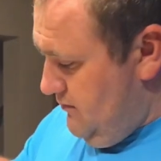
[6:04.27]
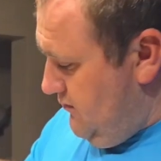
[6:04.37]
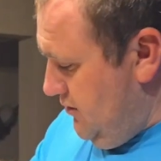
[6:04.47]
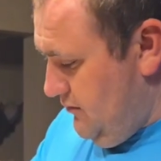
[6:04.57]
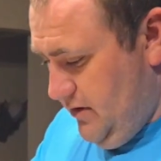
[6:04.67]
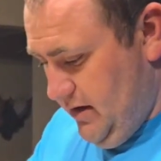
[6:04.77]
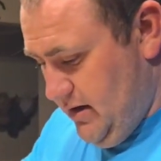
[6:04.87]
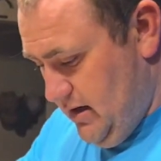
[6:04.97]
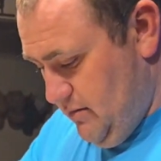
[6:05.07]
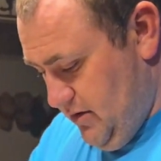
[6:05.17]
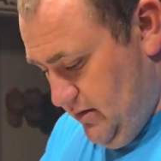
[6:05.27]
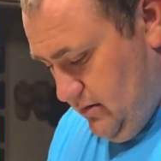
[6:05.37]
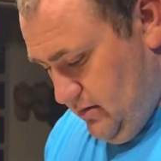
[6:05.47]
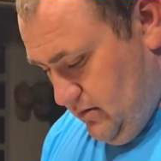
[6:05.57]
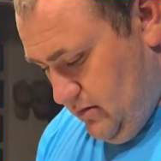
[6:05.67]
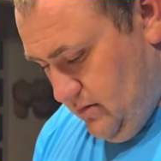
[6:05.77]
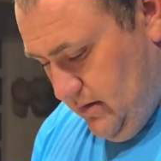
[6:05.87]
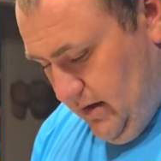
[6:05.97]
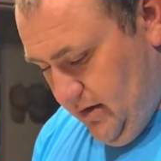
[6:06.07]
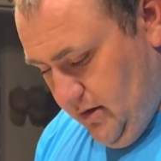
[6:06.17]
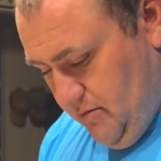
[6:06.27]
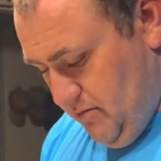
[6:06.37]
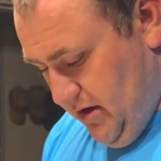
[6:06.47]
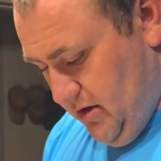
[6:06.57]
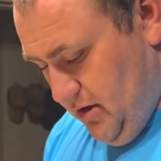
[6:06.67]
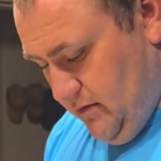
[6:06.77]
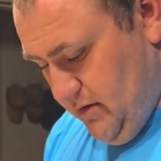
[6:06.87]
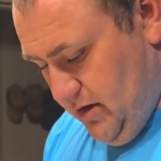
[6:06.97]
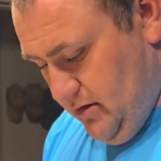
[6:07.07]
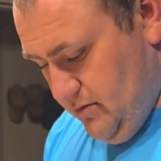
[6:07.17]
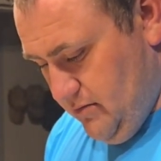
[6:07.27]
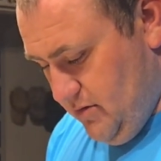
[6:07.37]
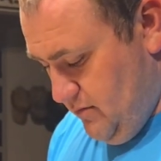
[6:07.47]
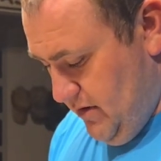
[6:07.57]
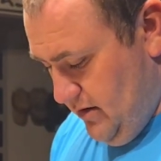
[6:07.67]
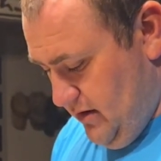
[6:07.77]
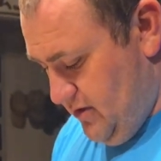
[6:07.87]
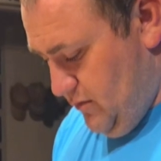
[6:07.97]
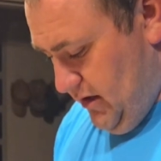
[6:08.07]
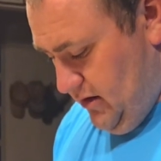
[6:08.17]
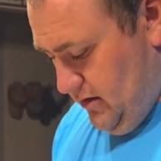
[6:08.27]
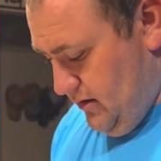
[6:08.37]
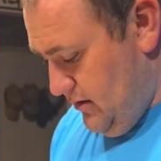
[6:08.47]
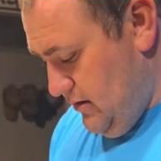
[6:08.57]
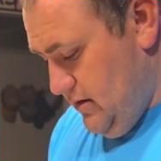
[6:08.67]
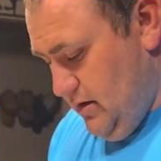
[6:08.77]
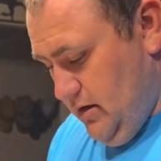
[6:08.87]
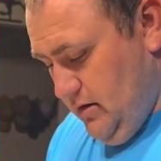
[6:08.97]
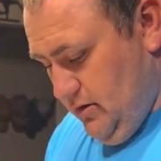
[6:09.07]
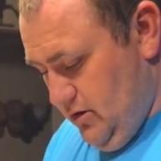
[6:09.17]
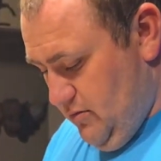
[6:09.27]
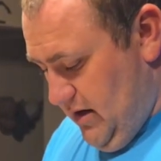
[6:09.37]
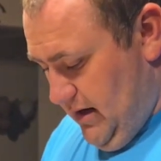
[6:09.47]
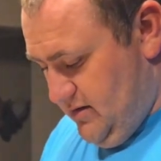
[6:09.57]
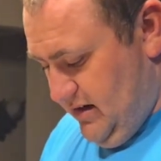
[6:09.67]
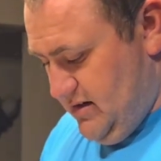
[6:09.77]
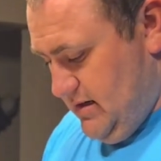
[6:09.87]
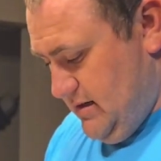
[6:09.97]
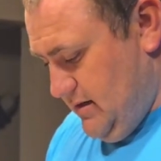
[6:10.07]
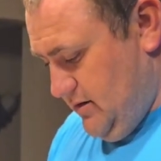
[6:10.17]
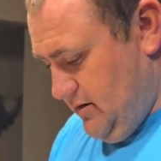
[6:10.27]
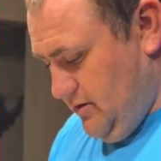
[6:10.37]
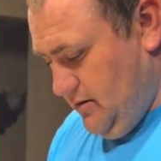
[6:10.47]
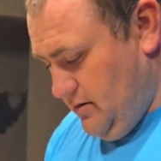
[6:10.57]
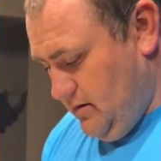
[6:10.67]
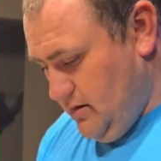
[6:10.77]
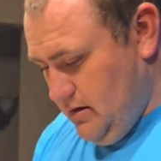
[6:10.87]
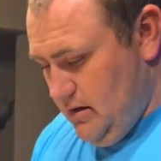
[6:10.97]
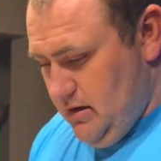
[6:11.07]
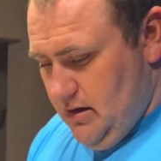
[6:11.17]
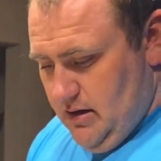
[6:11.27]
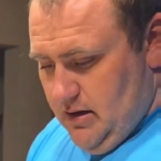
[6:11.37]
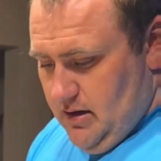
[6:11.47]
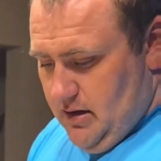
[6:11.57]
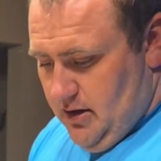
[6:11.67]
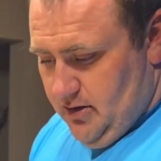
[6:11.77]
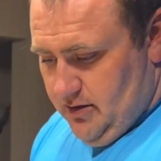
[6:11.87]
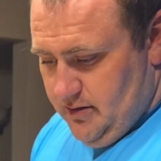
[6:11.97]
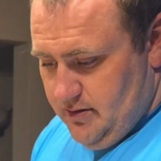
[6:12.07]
feel free to comment. We can make another video to better explain the loop knots I tie or other.